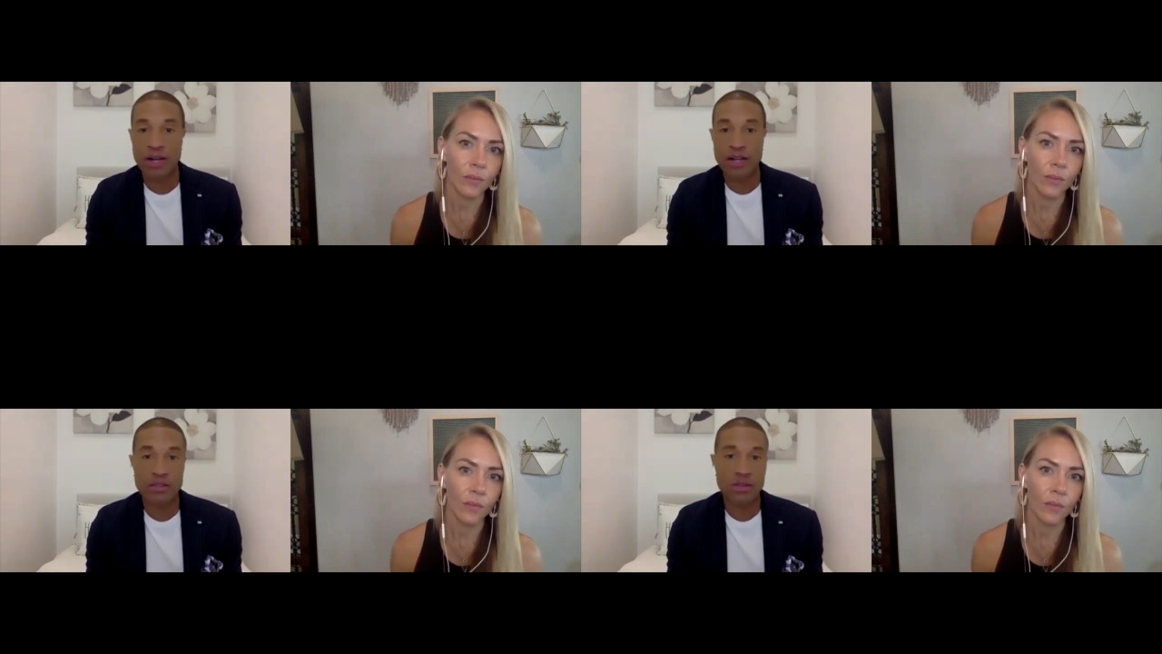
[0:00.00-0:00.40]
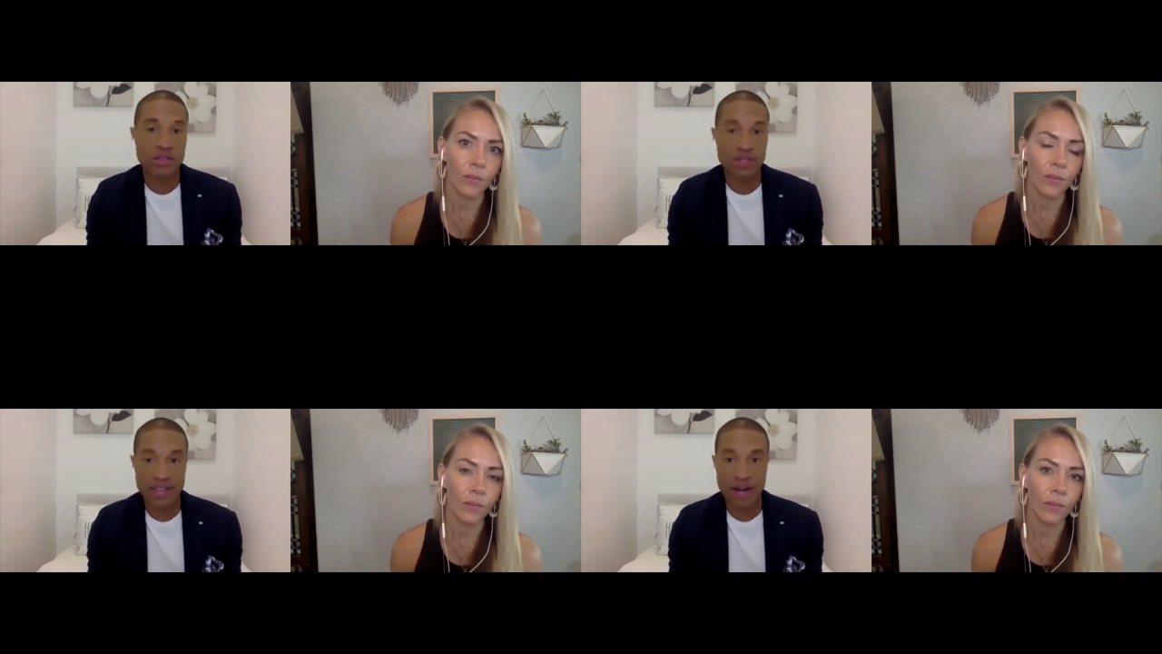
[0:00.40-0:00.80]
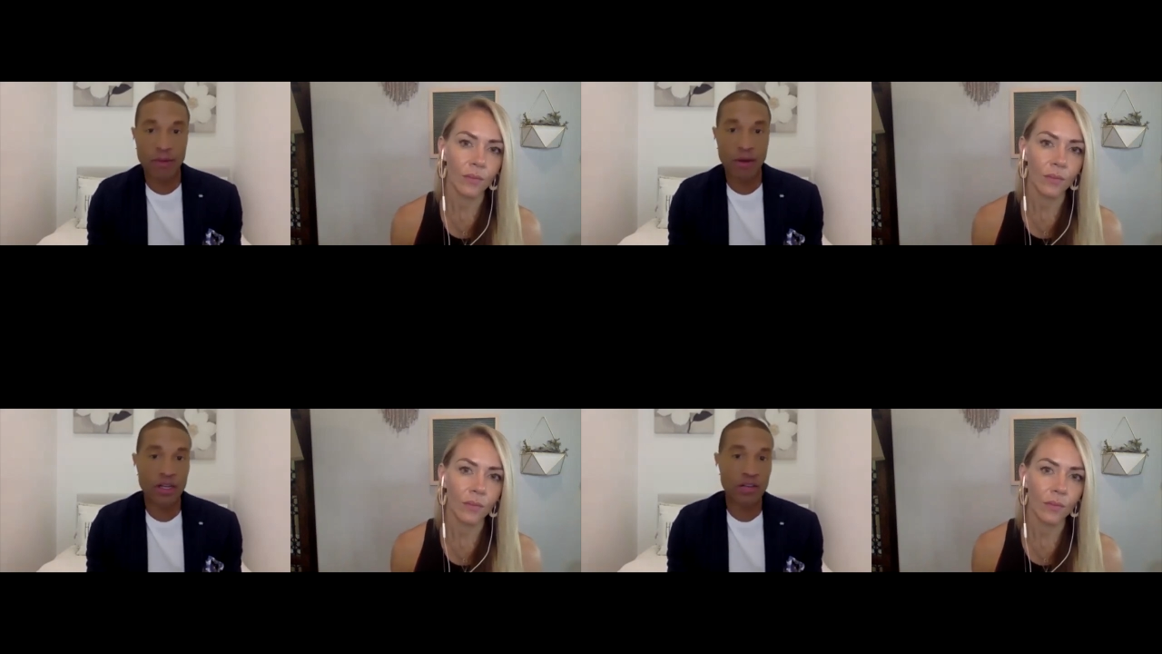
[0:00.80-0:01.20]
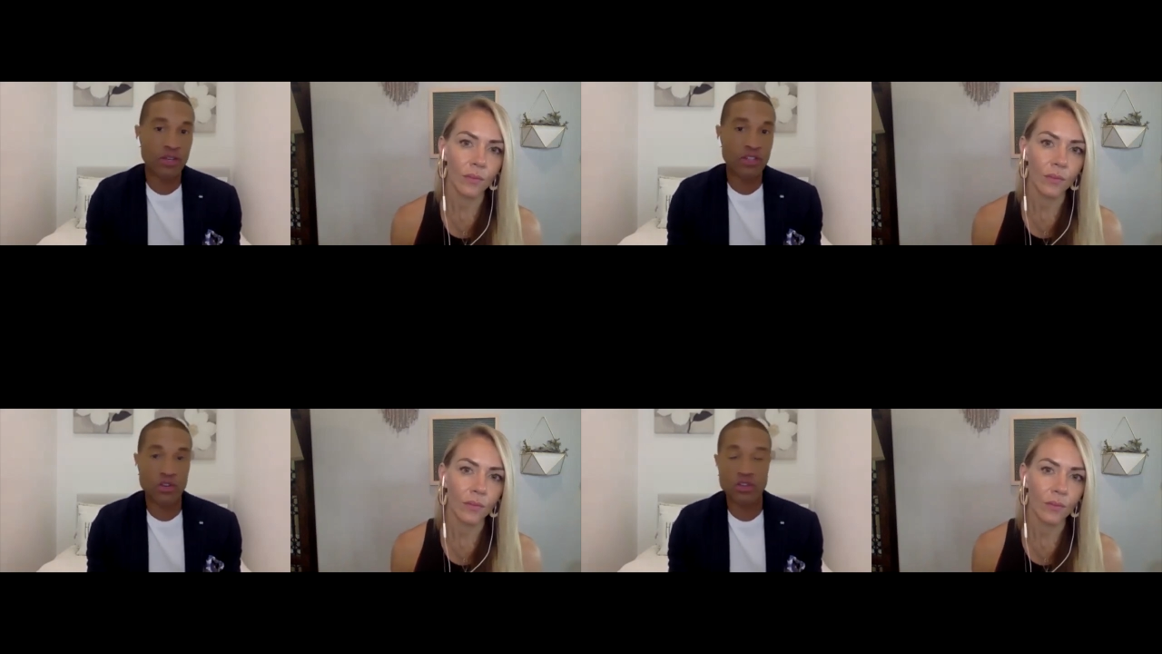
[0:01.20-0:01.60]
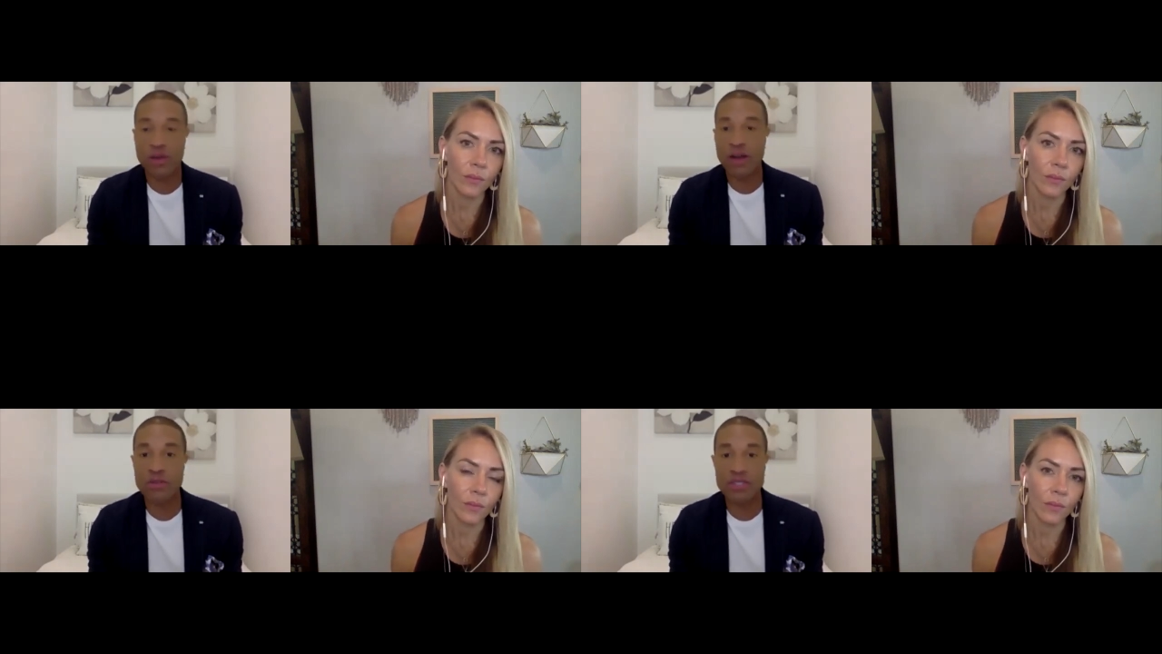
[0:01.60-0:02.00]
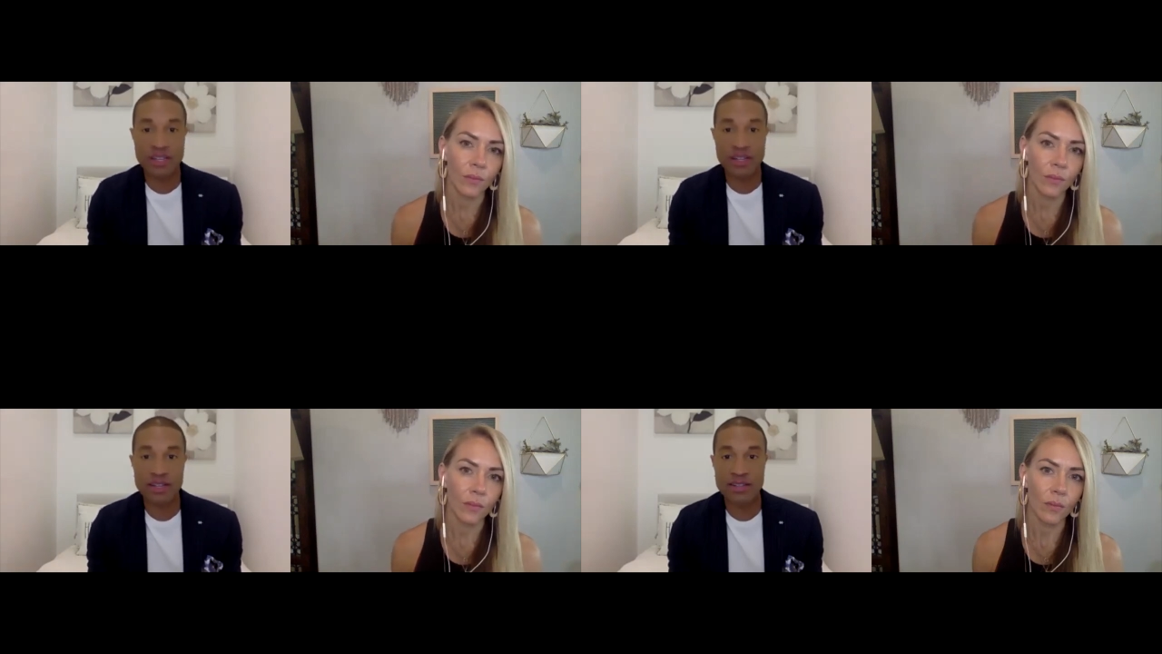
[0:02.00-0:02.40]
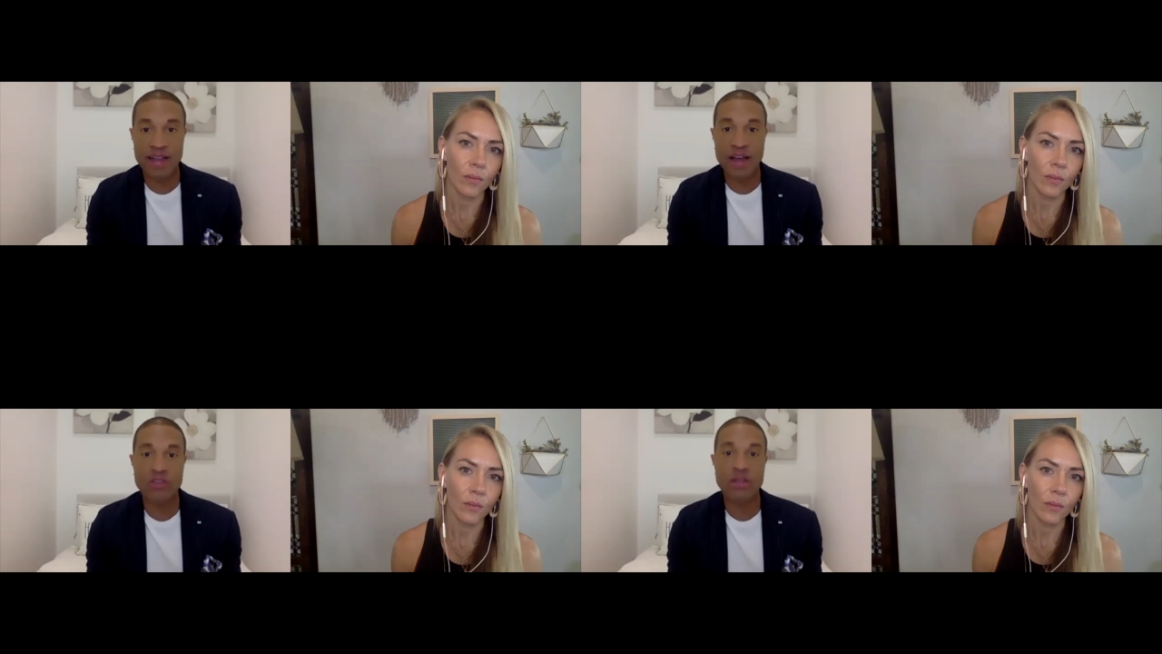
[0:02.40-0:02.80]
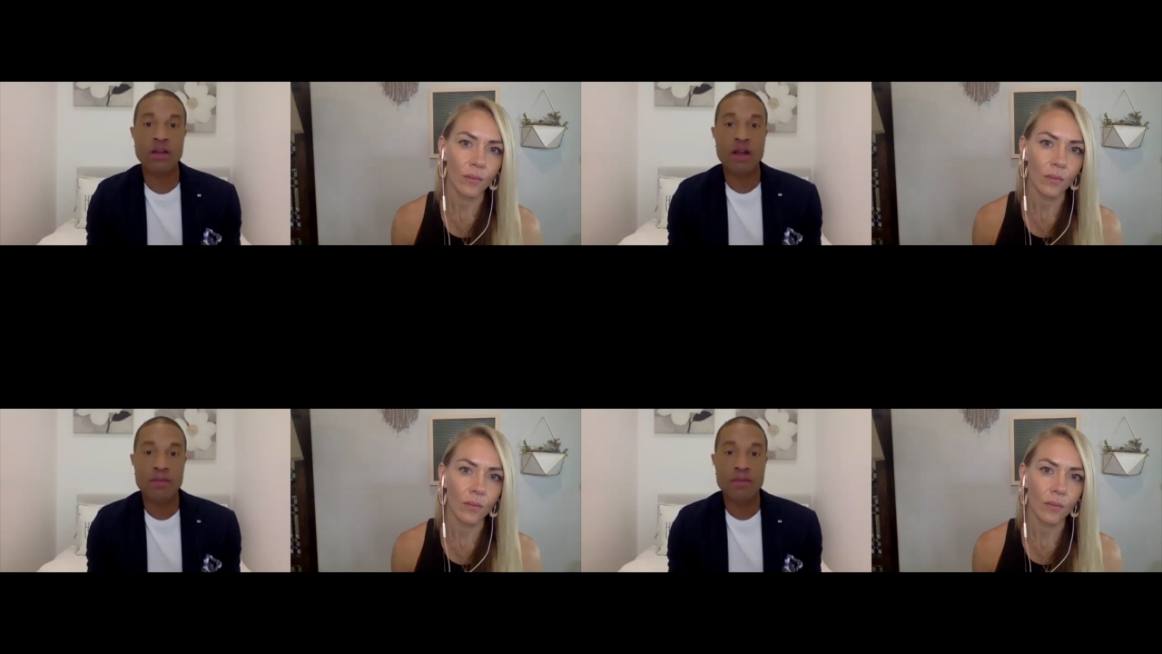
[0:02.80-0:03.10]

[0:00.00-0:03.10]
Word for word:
Speaker 1: And so there's an entire body of research around resilience and how you can